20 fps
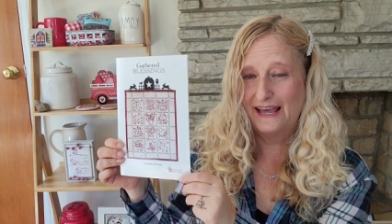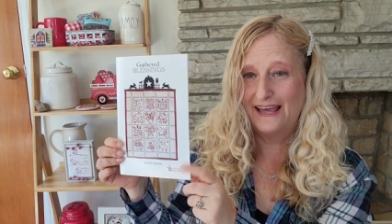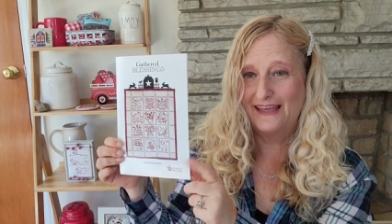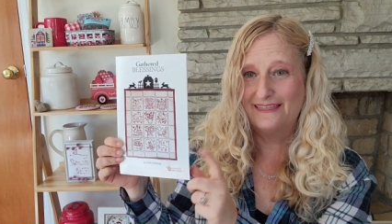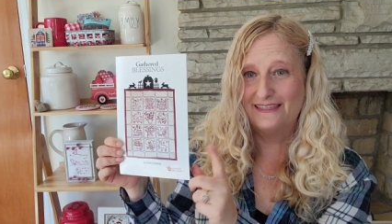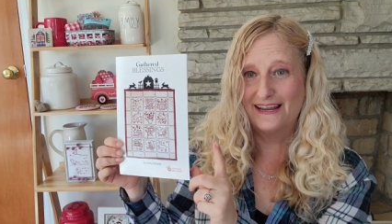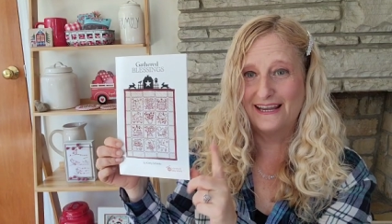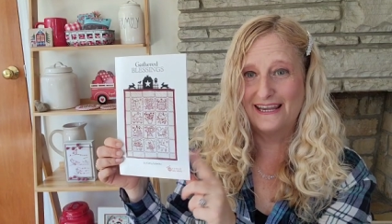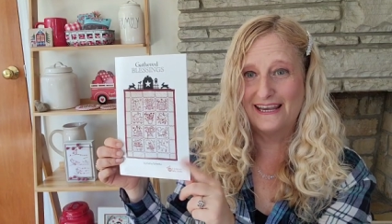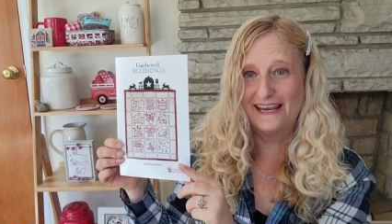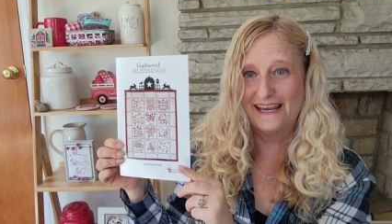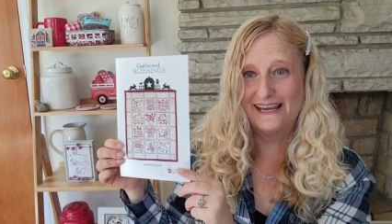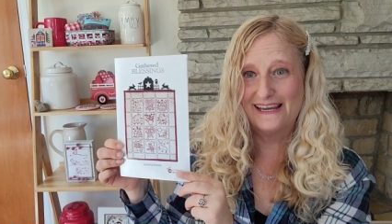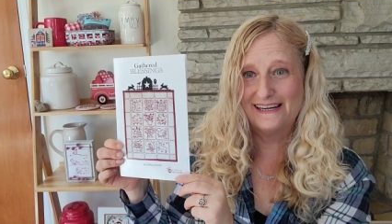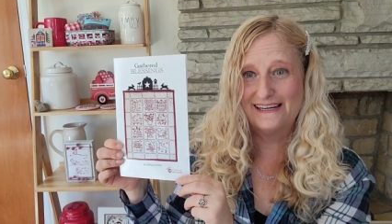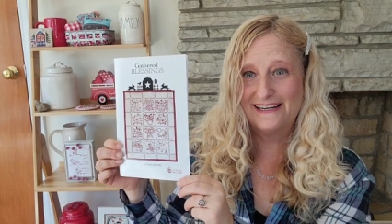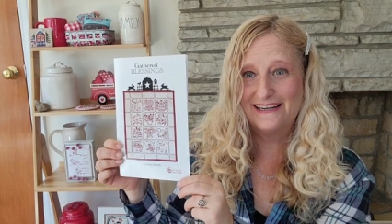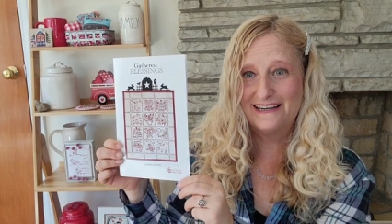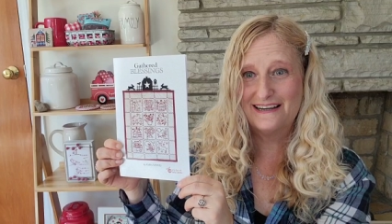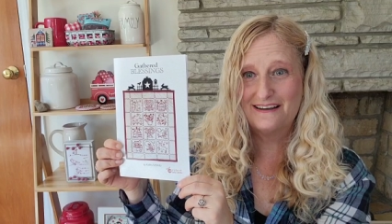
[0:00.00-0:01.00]
and the
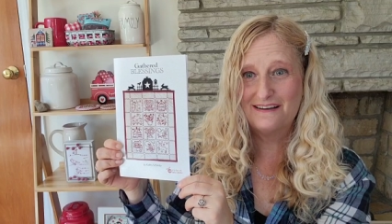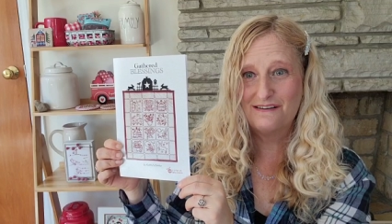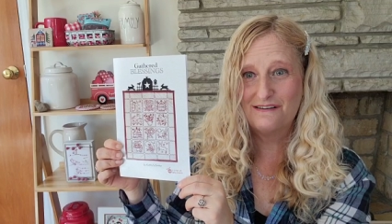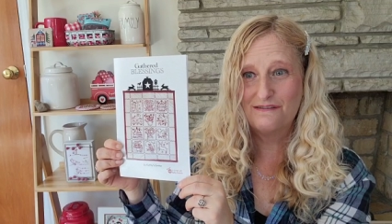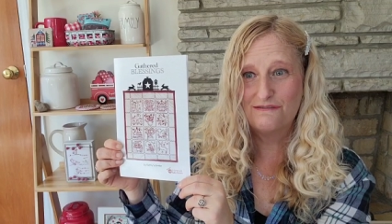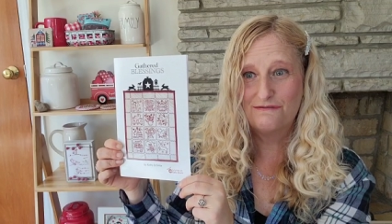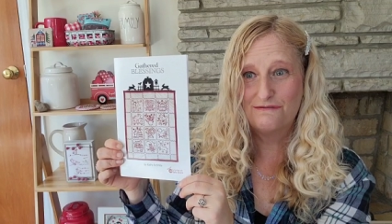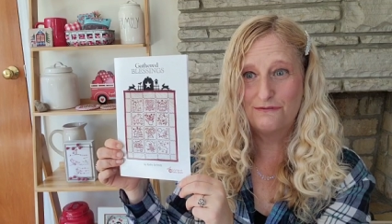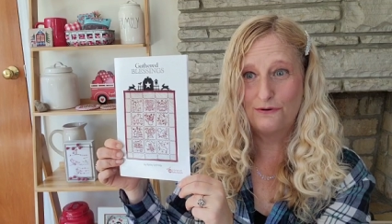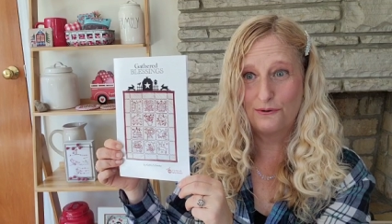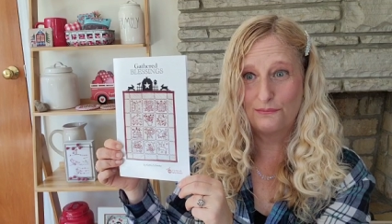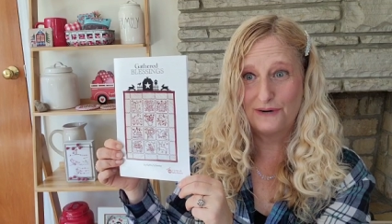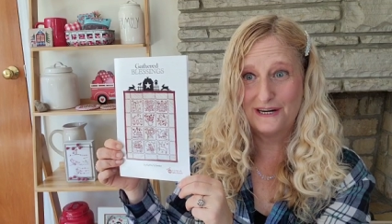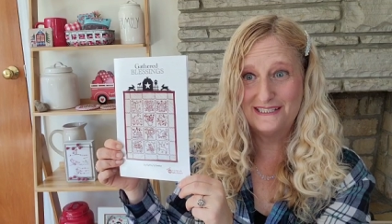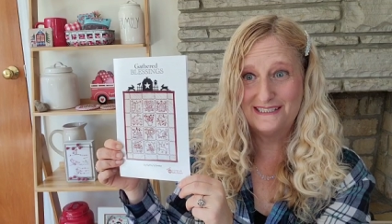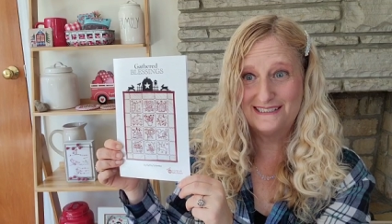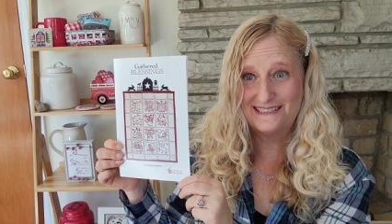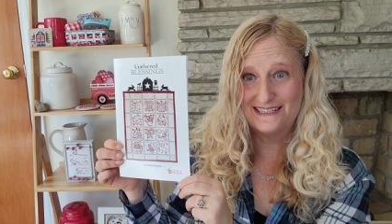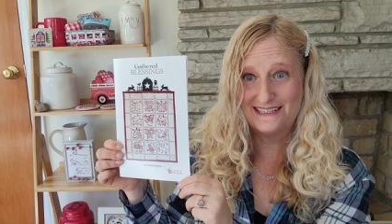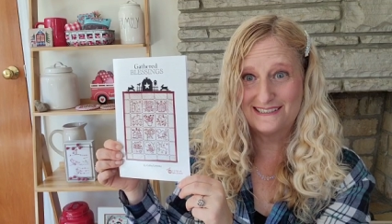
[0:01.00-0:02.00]
kit for my
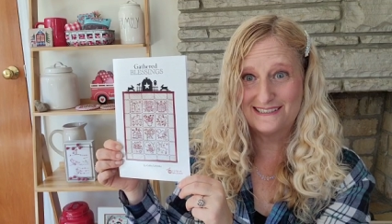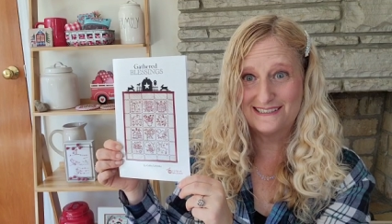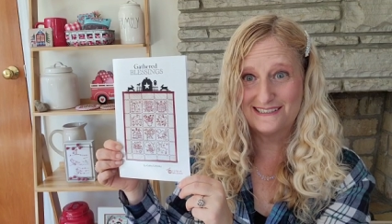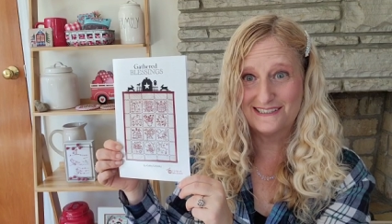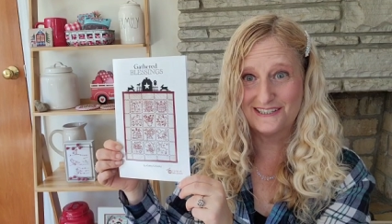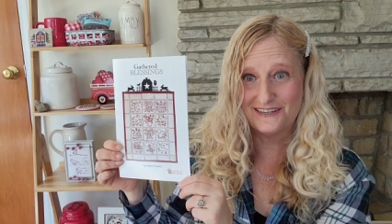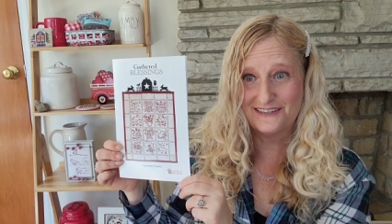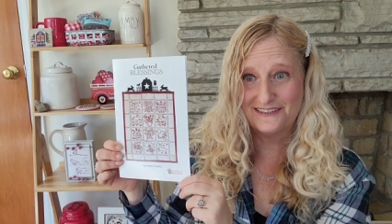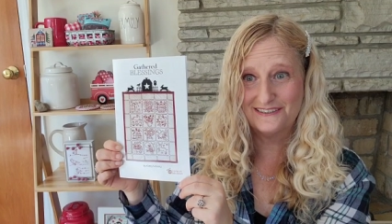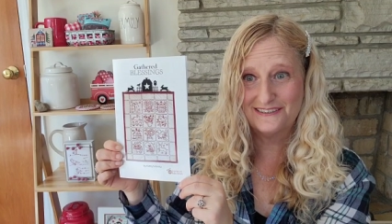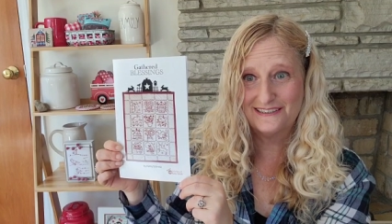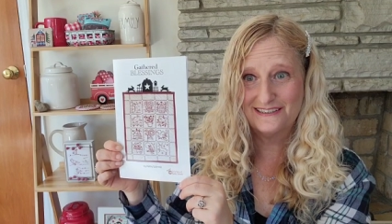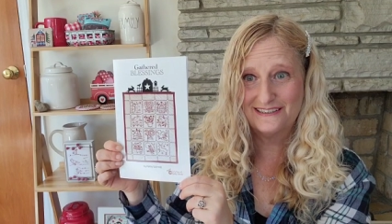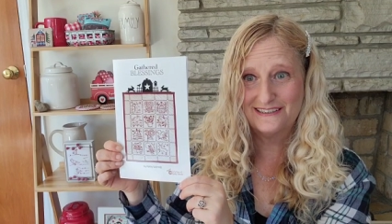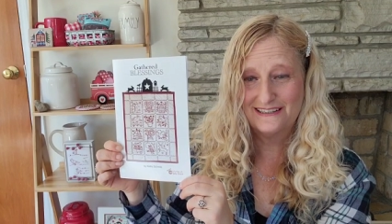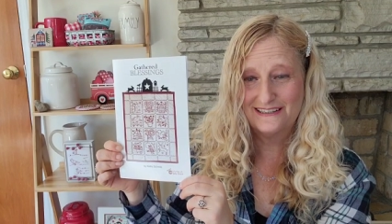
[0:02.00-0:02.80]
sister